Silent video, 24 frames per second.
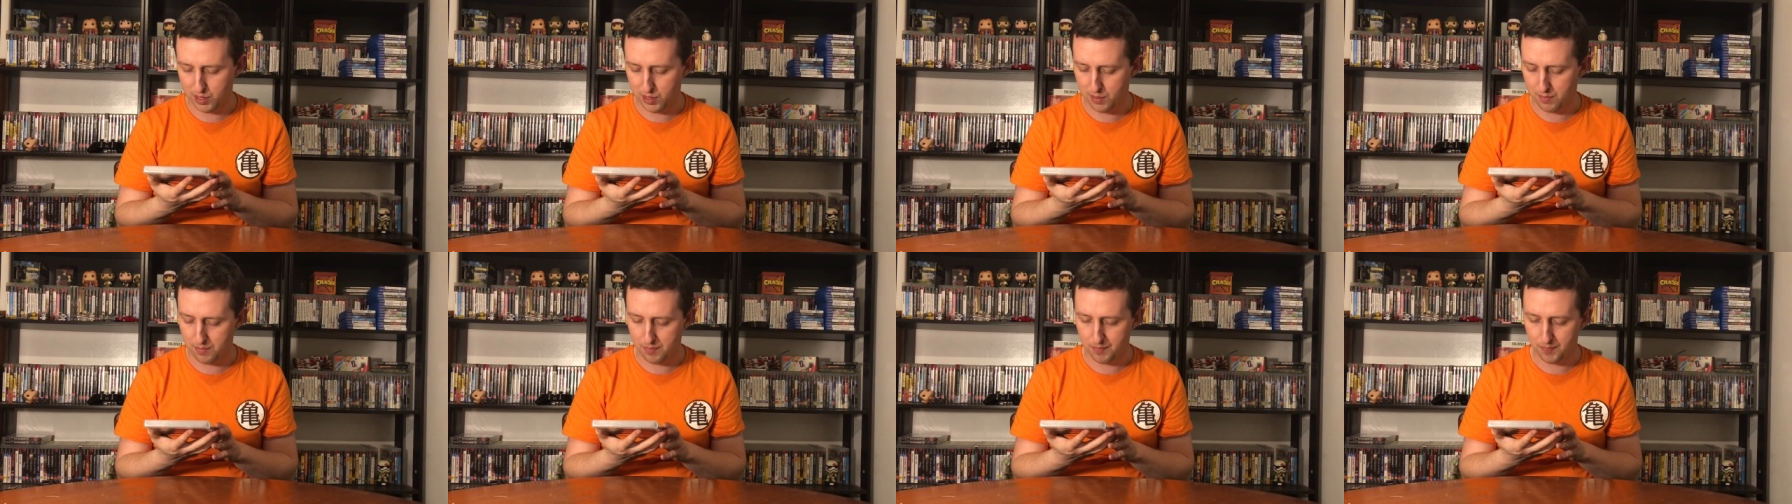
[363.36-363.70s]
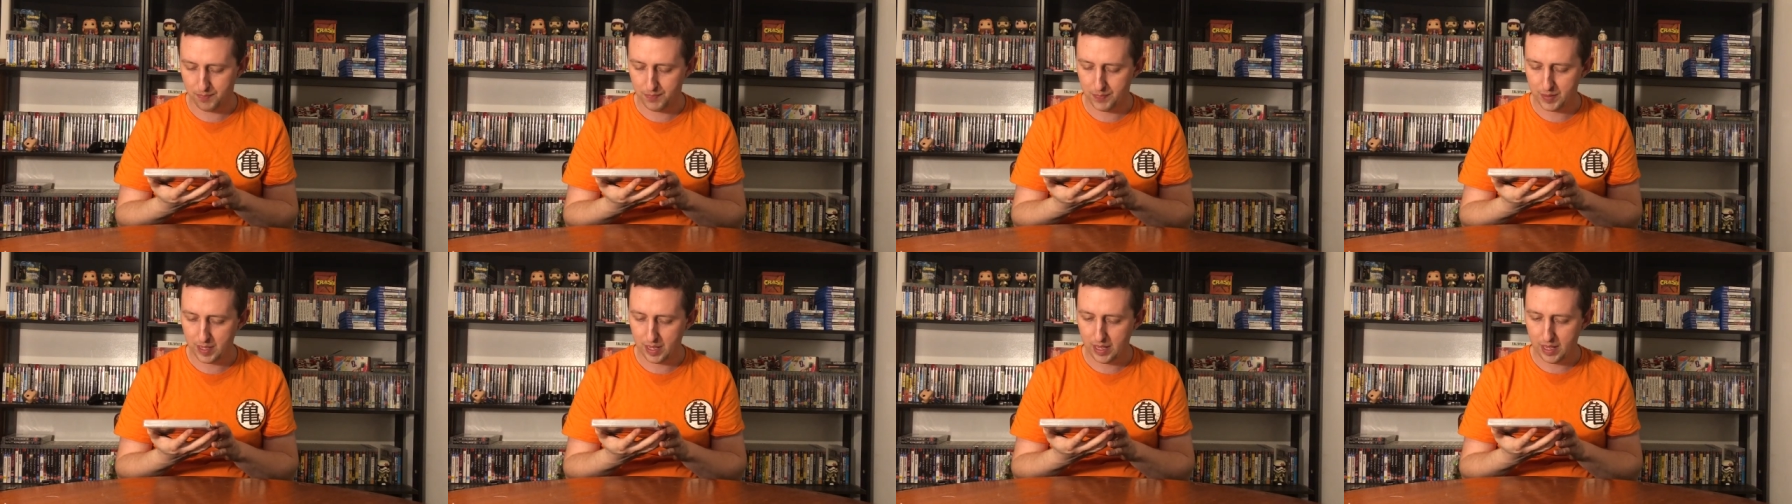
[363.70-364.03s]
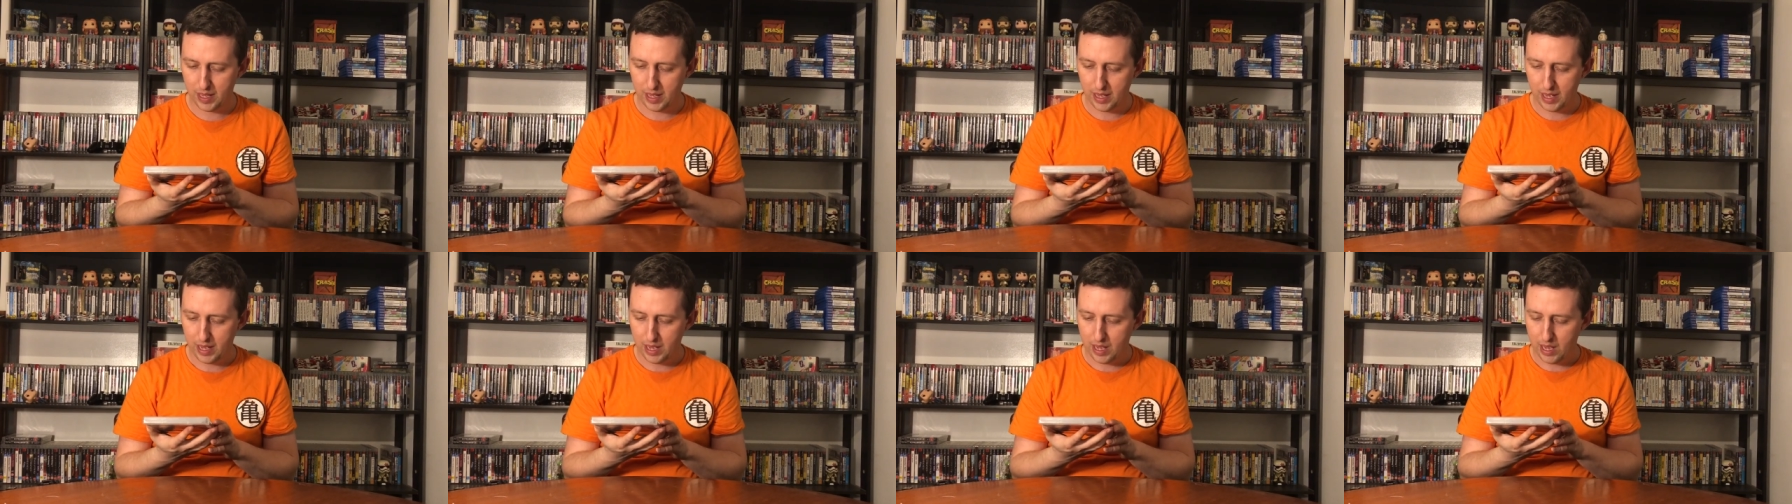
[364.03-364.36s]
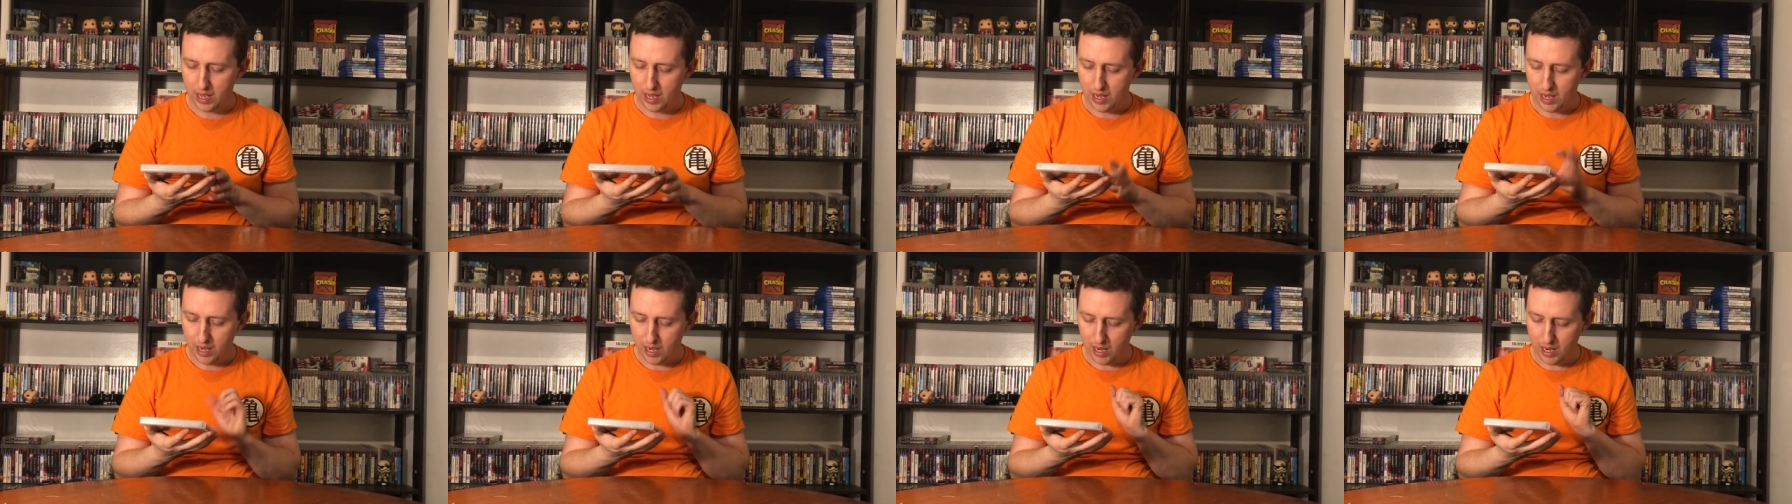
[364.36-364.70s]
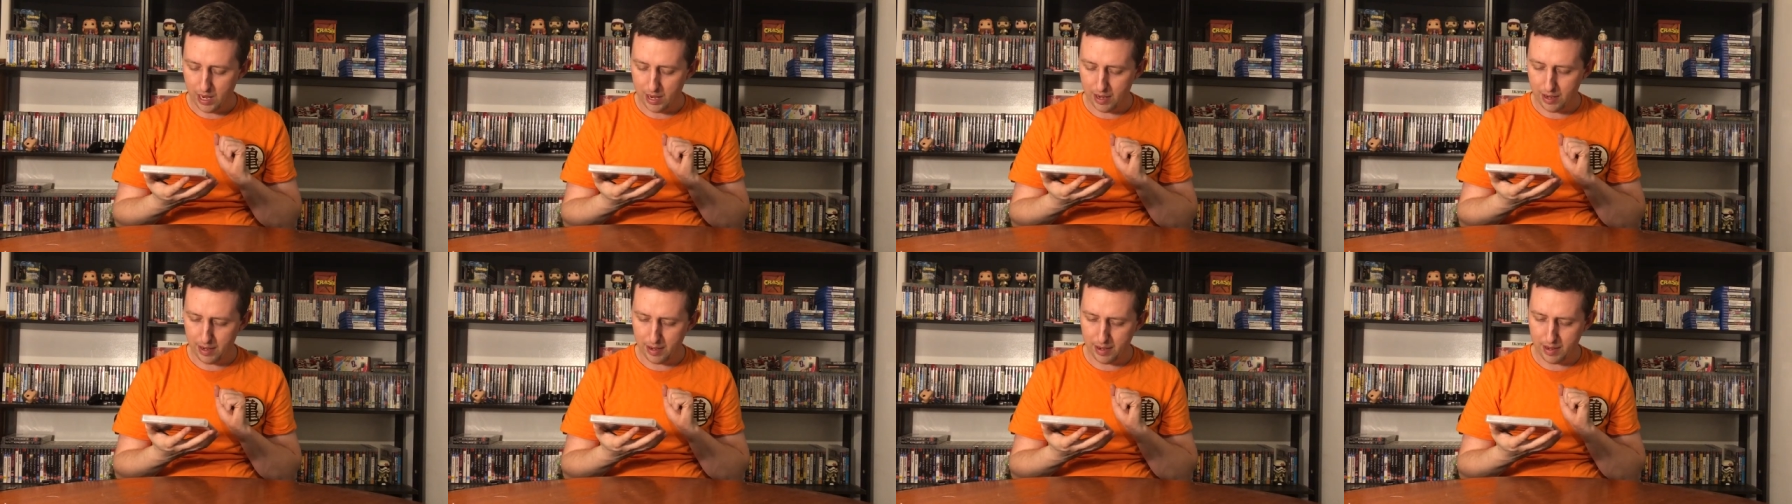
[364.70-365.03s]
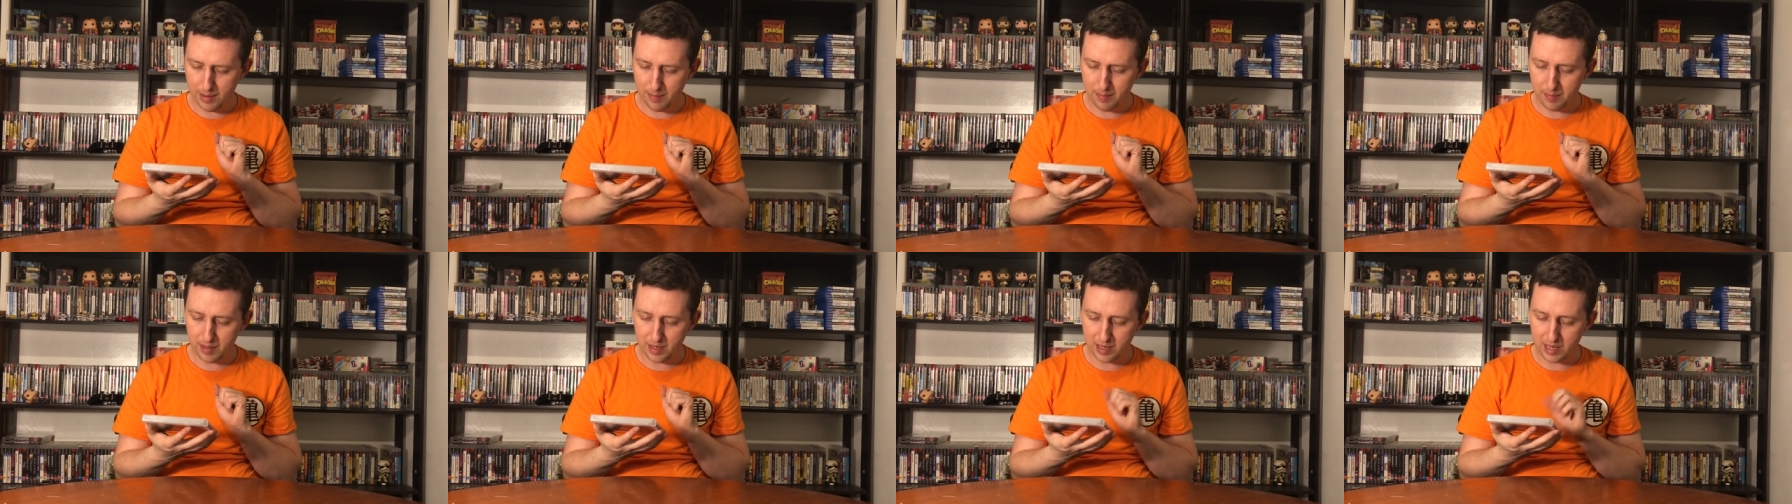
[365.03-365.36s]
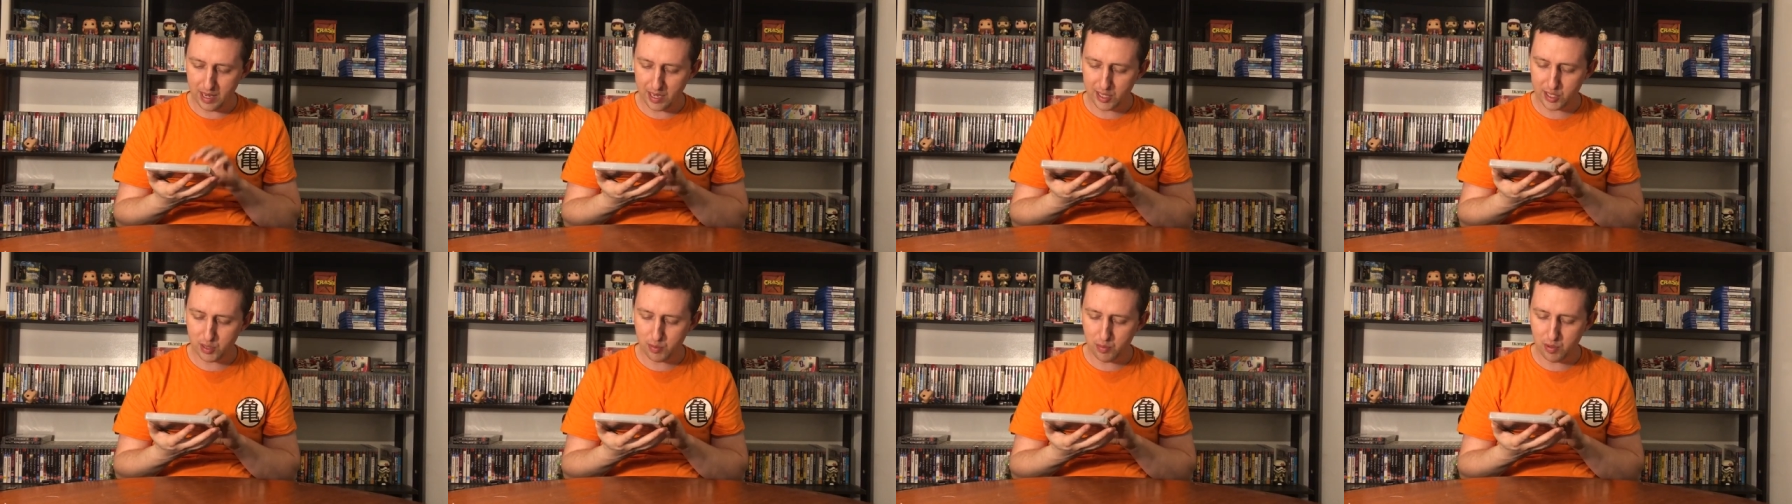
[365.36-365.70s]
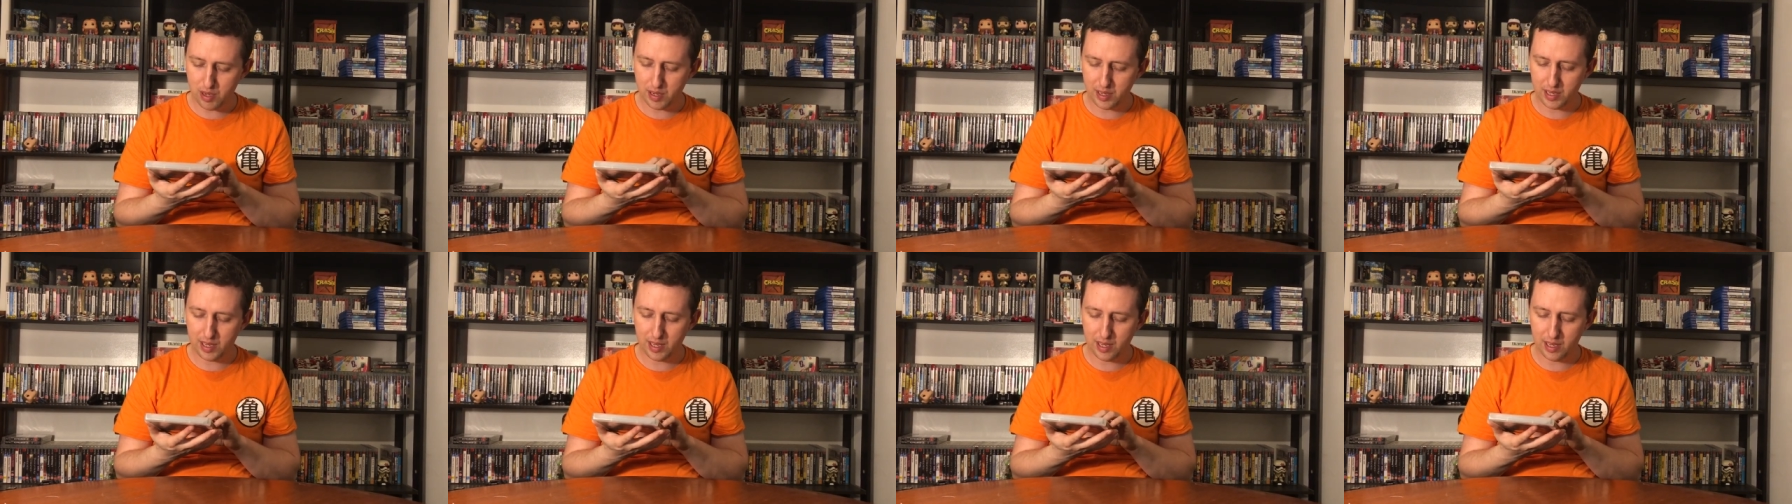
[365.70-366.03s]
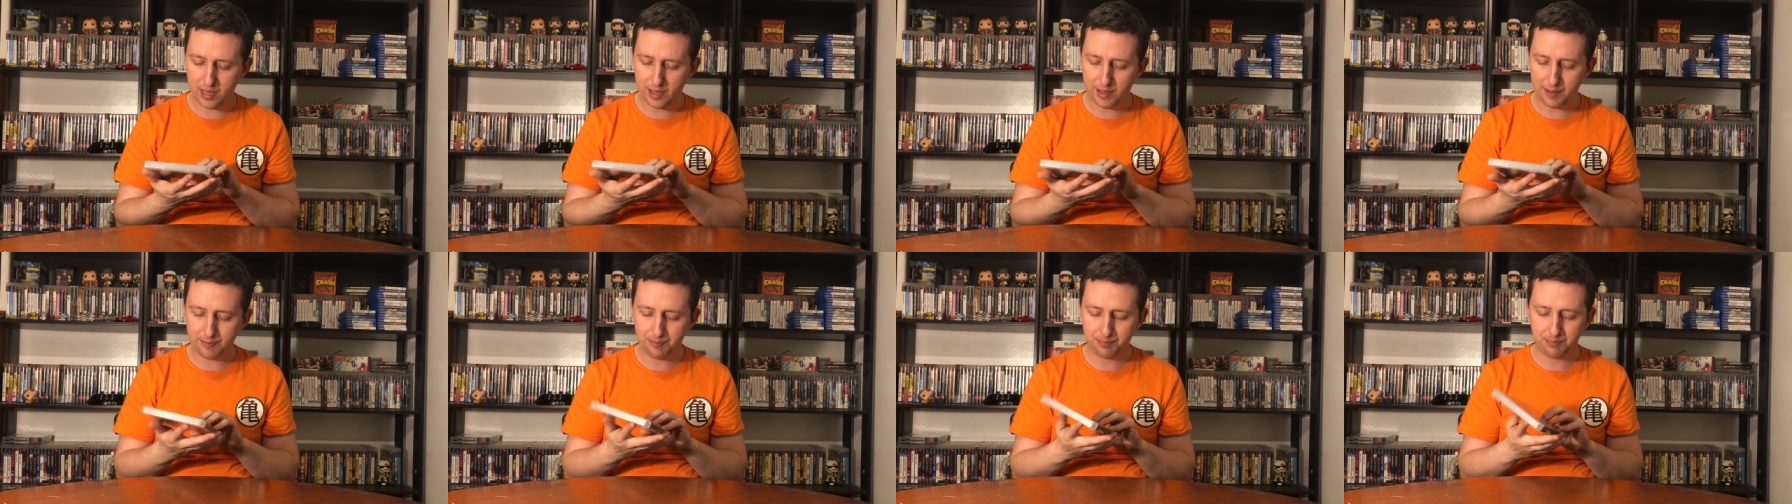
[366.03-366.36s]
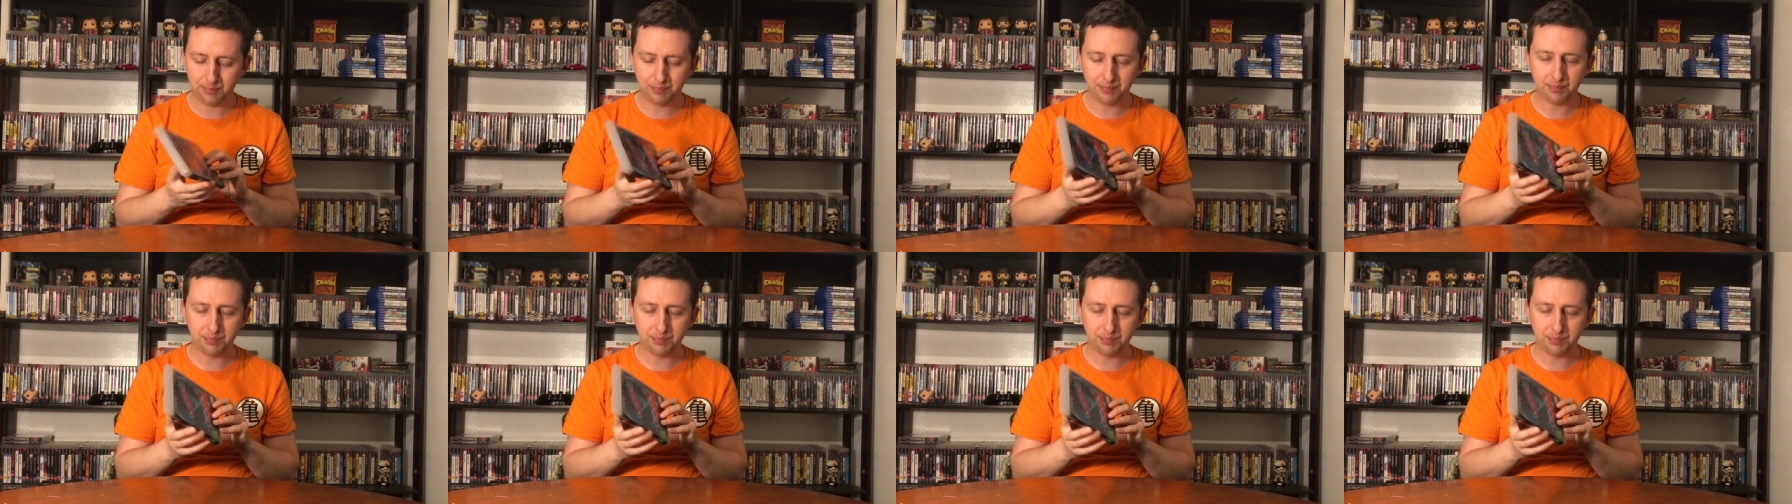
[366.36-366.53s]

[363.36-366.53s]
to him. Um, next one here,